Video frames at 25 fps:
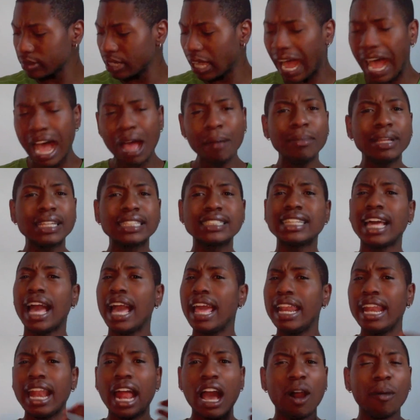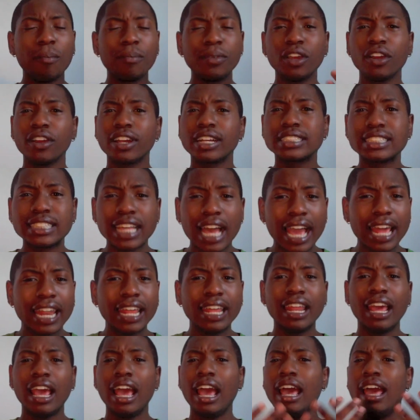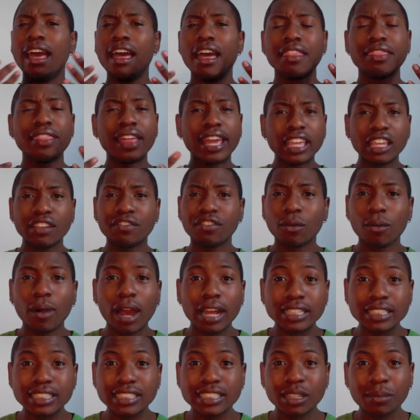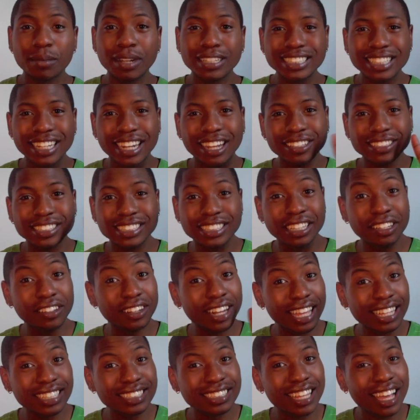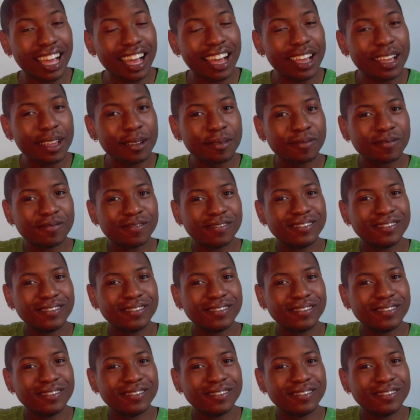I'm excited. I hope you're excited. Thank you for watching so much, and I'll see you next time.